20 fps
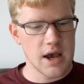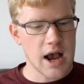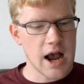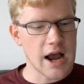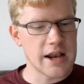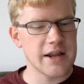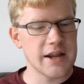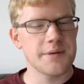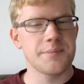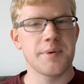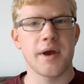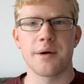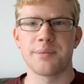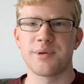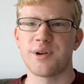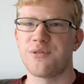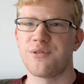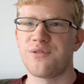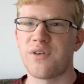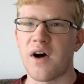I need to be able
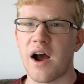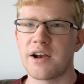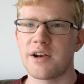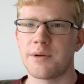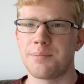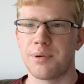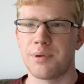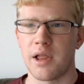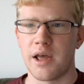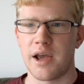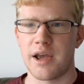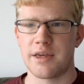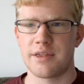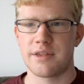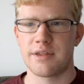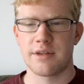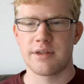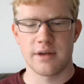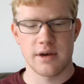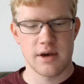to find a
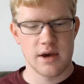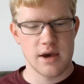place